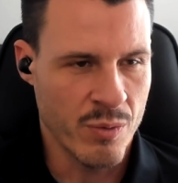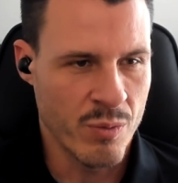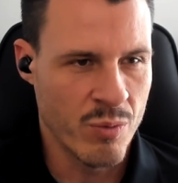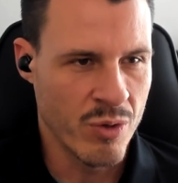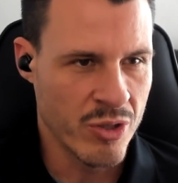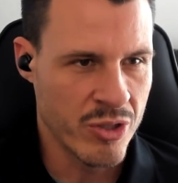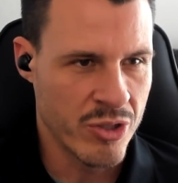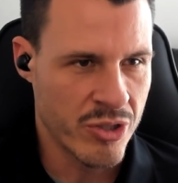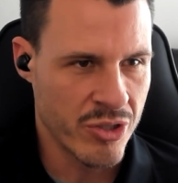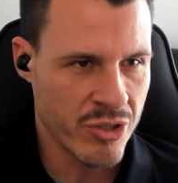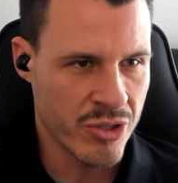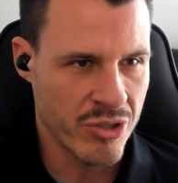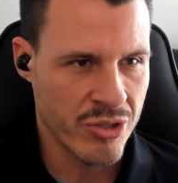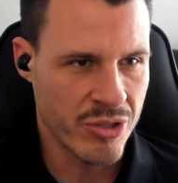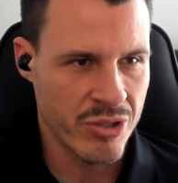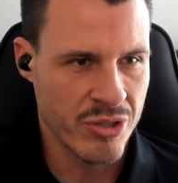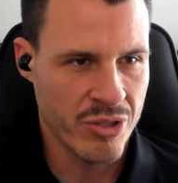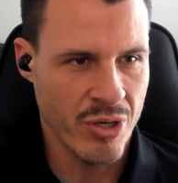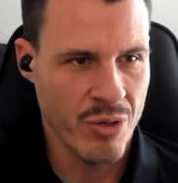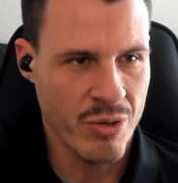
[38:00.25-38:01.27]
We're
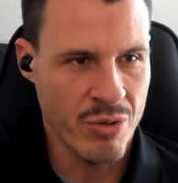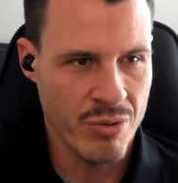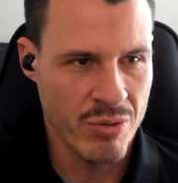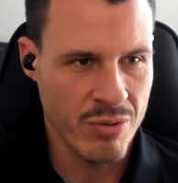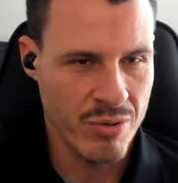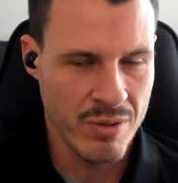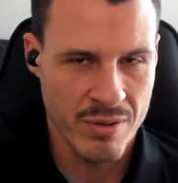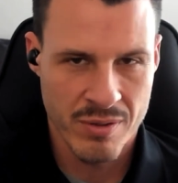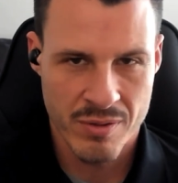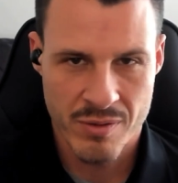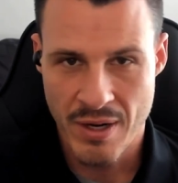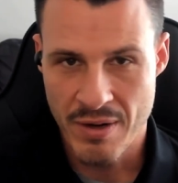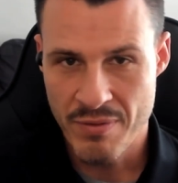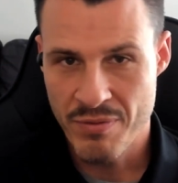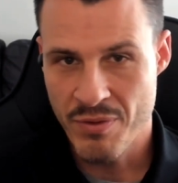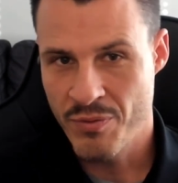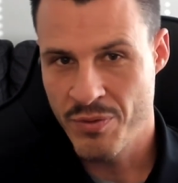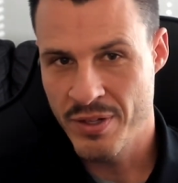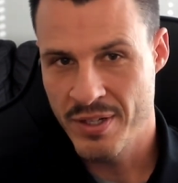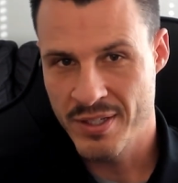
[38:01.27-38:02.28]
so
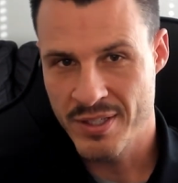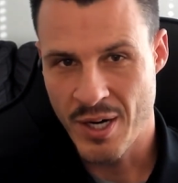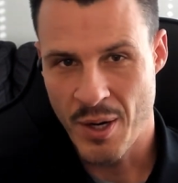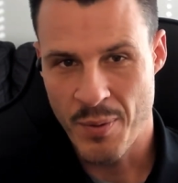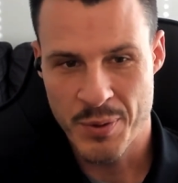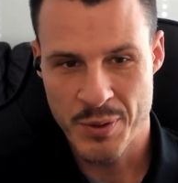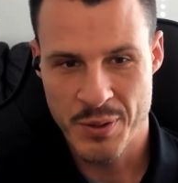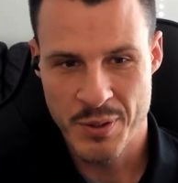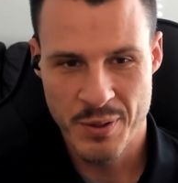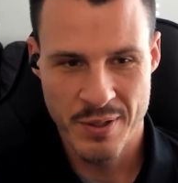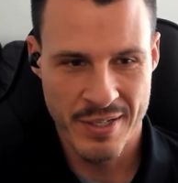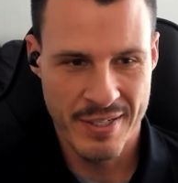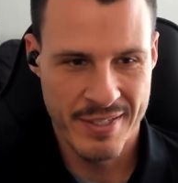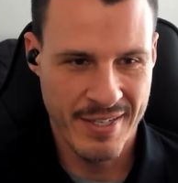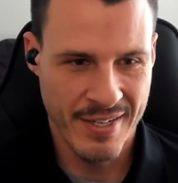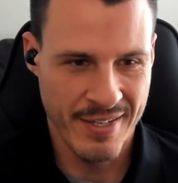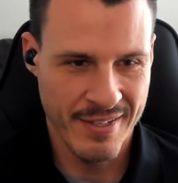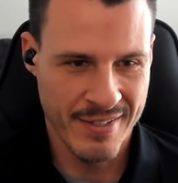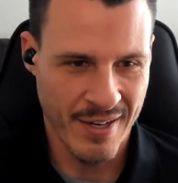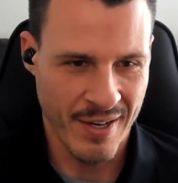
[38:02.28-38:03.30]
grateful for this opportunity
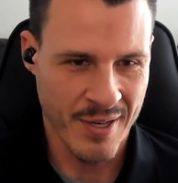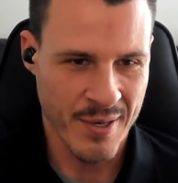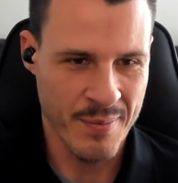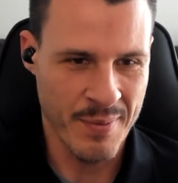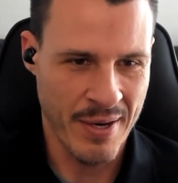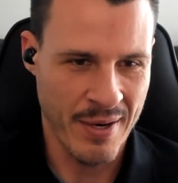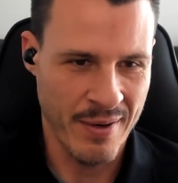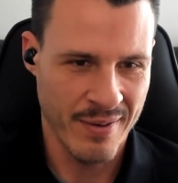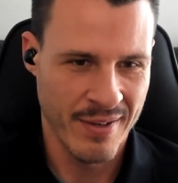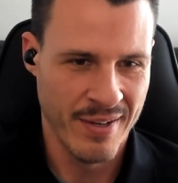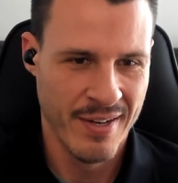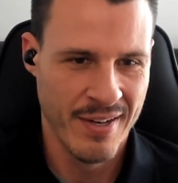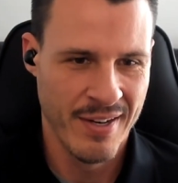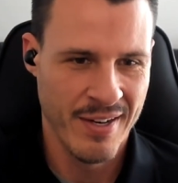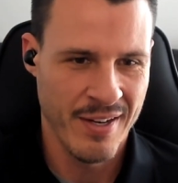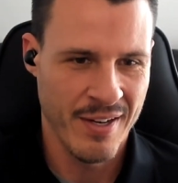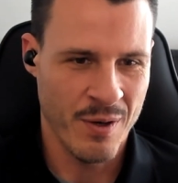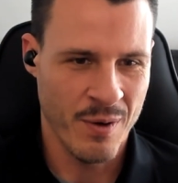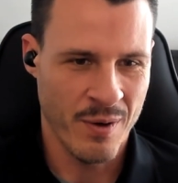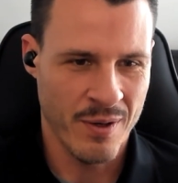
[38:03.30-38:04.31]
to talk about,
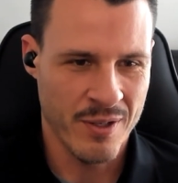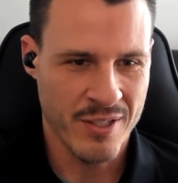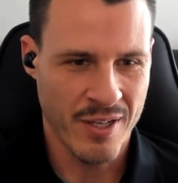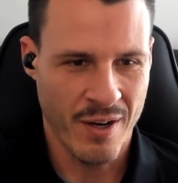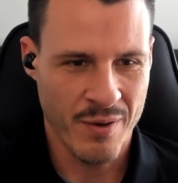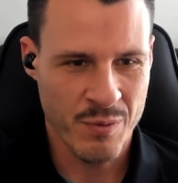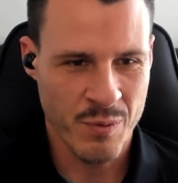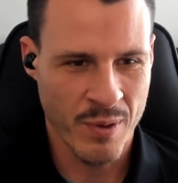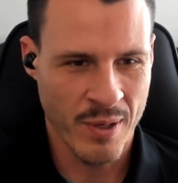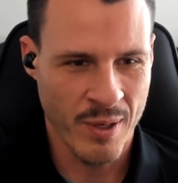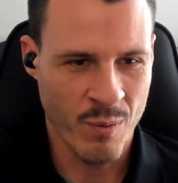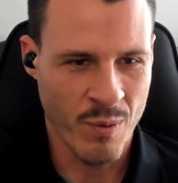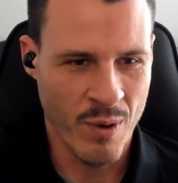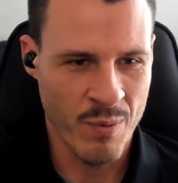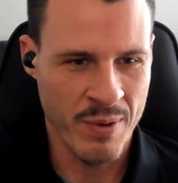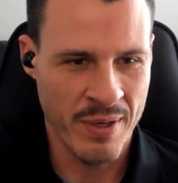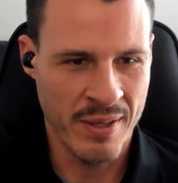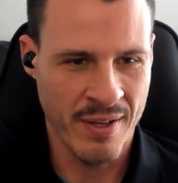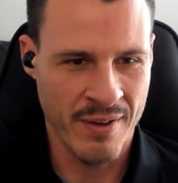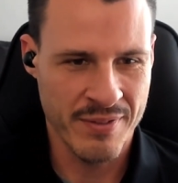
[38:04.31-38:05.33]
our software, what
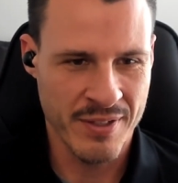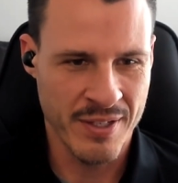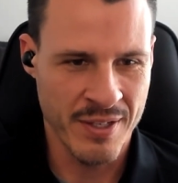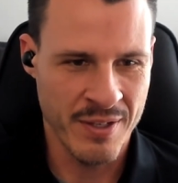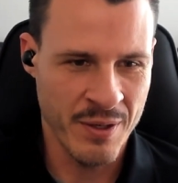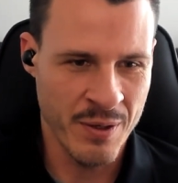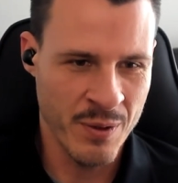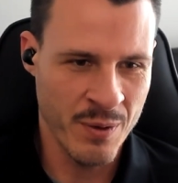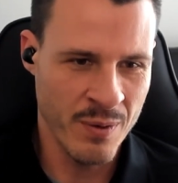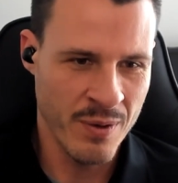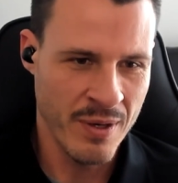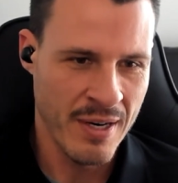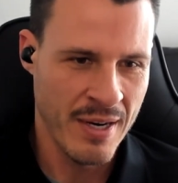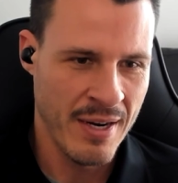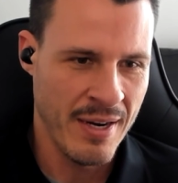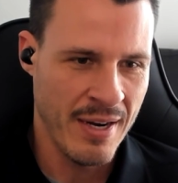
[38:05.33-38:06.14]
we love to do.